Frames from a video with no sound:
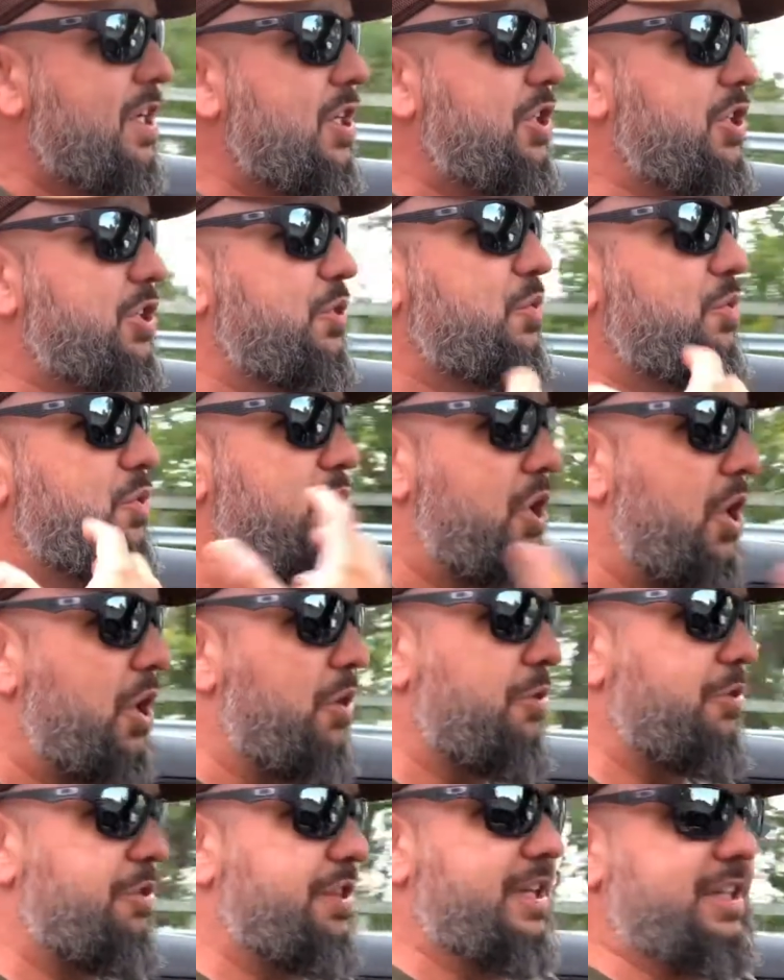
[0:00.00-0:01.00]
You
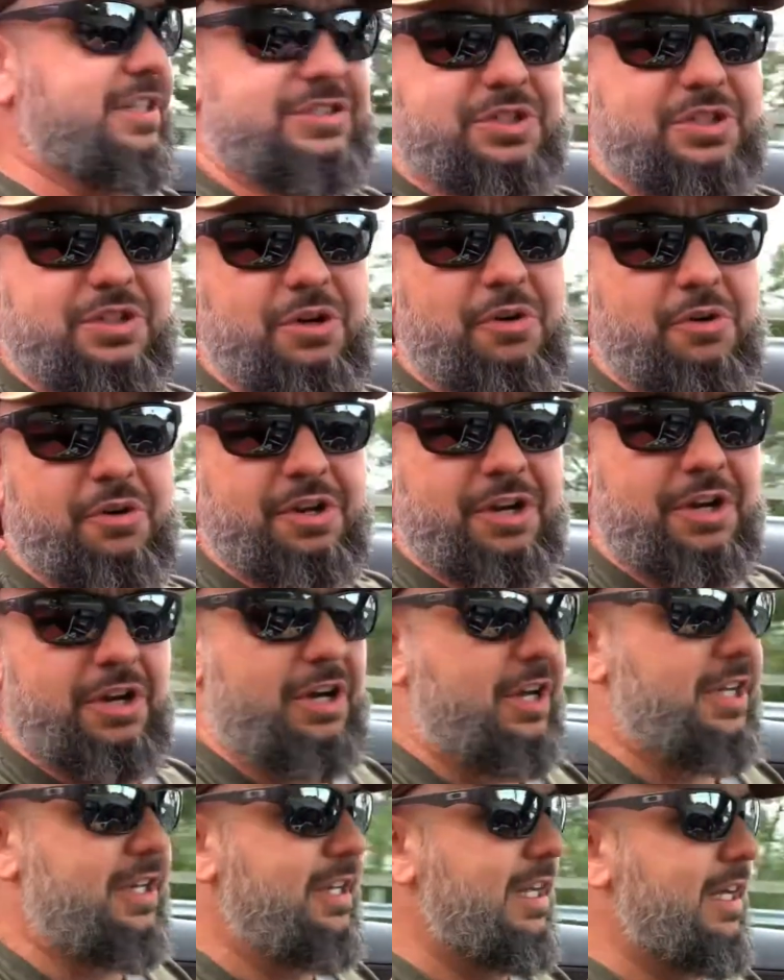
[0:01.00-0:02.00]
know things are going
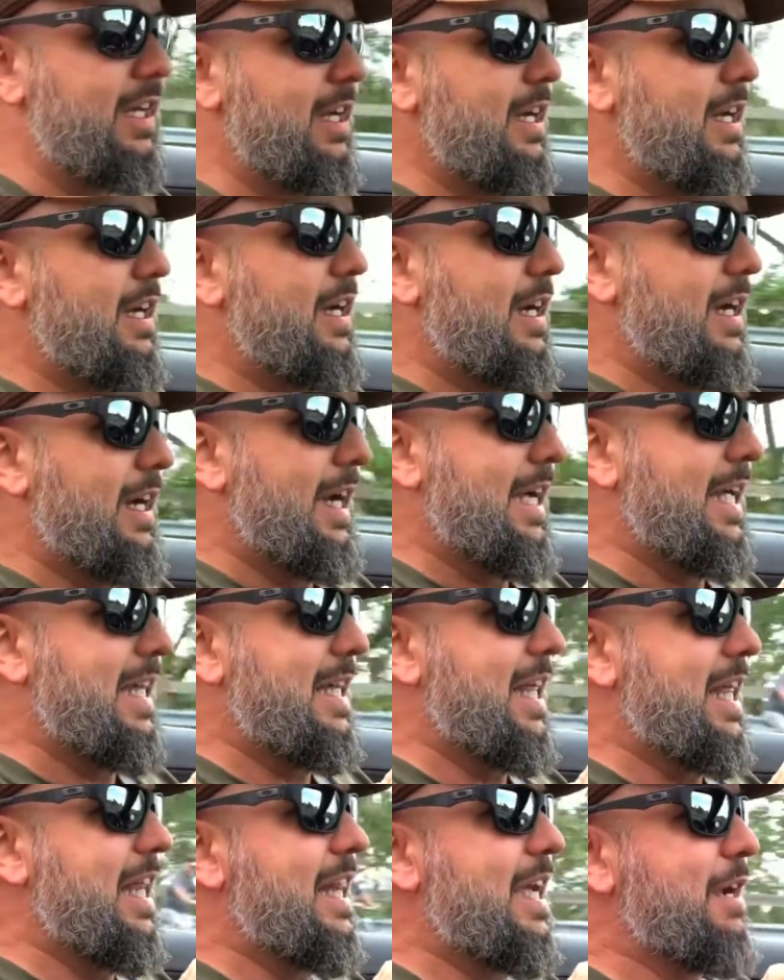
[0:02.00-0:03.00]
on,
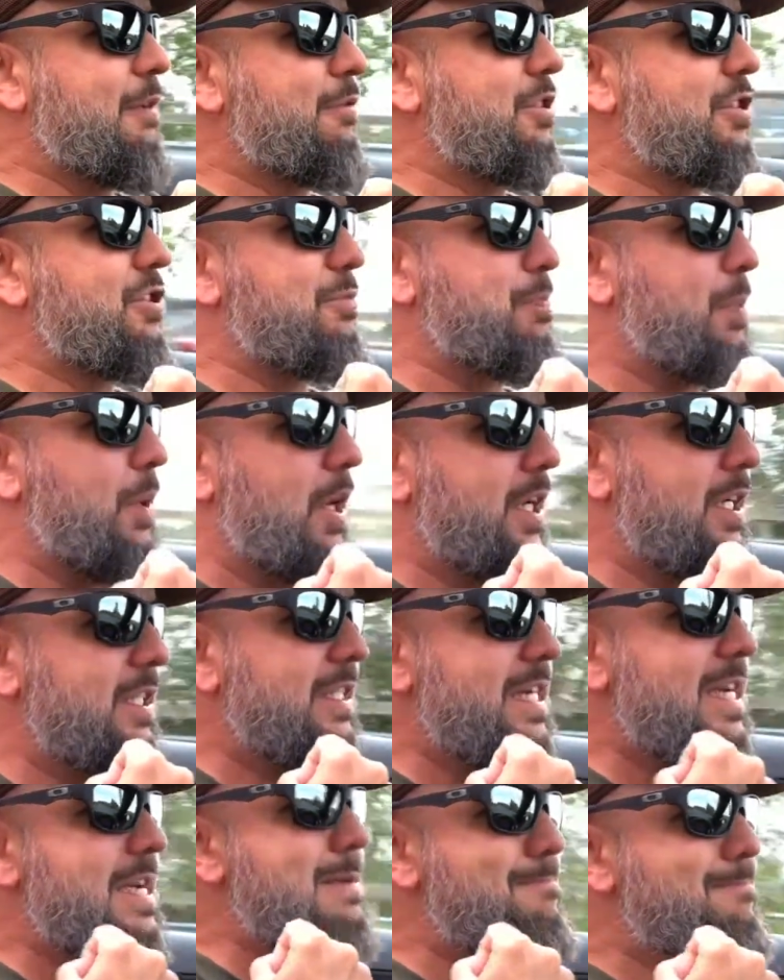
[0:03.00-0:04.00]
and they respond
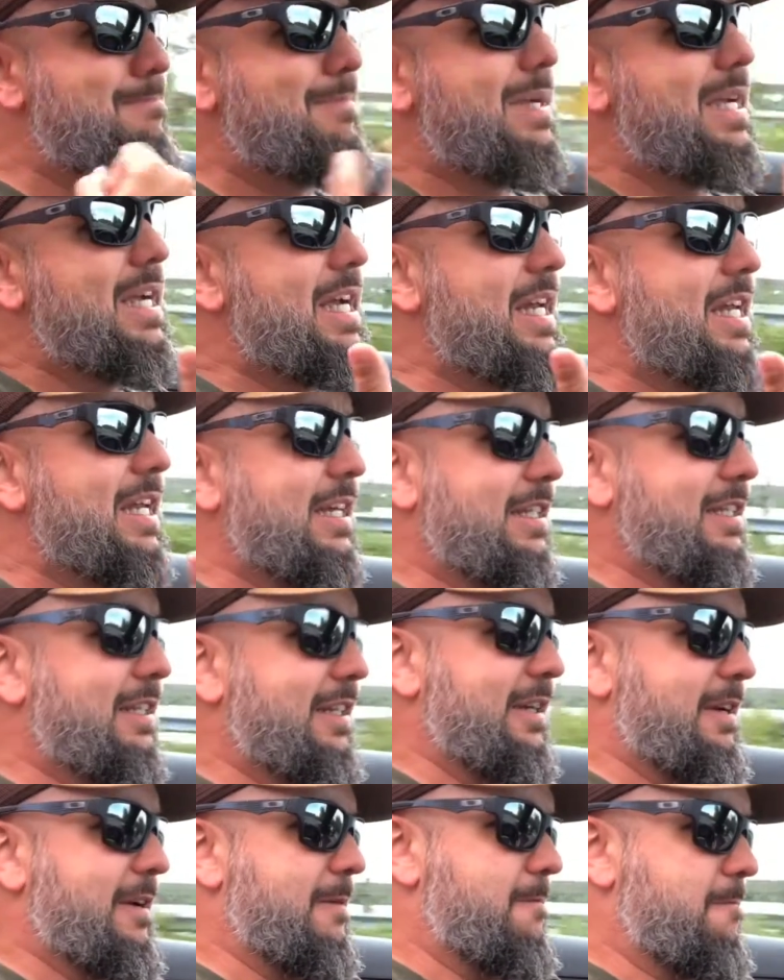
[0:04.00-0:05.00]
immediately.